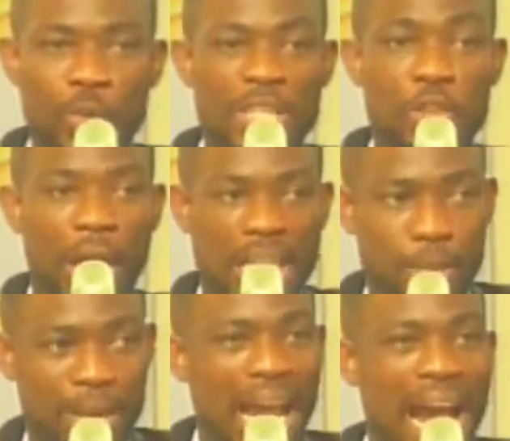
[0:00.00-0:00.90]
is not
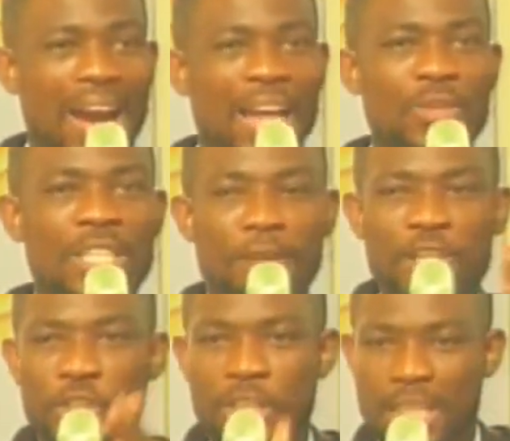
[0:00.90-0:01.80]
exploit? How can you
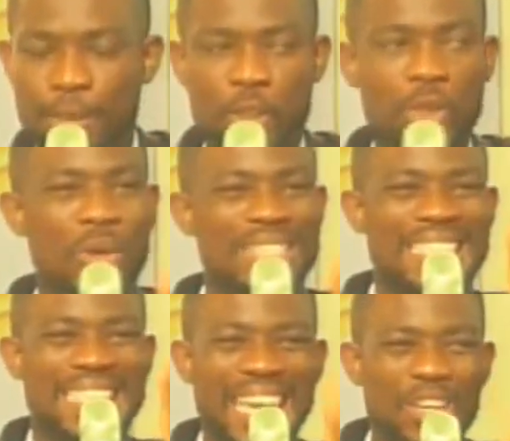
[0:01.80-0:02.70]
differentiate between what is
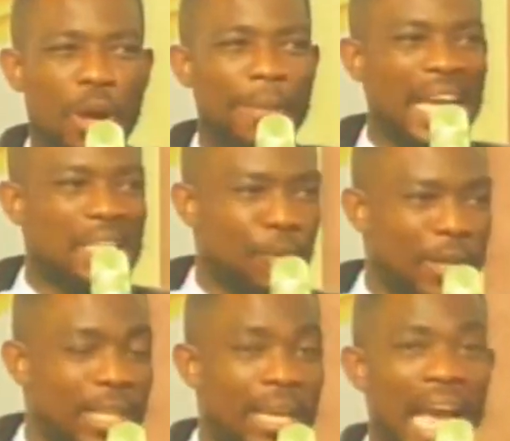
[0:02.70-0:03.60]
kingdom exploit
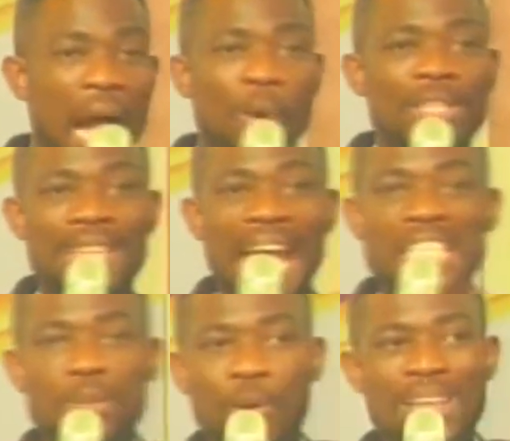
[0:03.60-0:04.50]
and what is
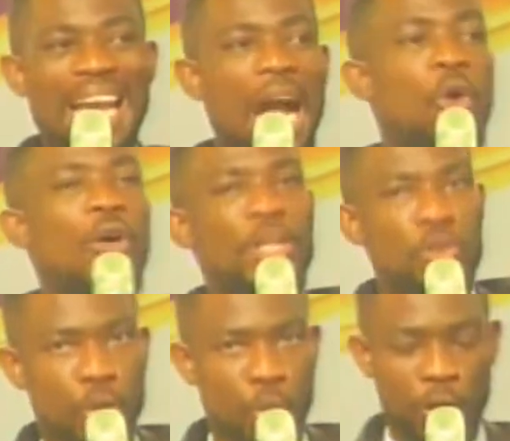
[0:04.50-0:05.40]
exploit according to
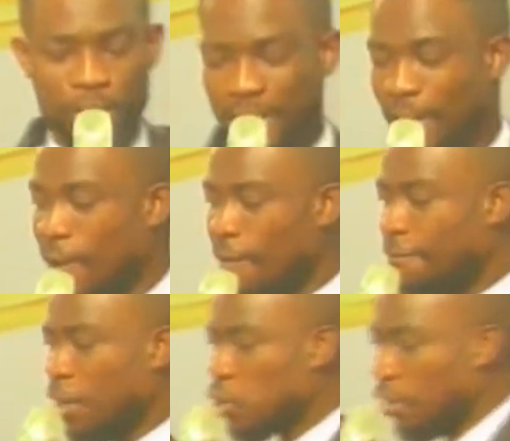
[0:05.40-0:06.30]
the world? First of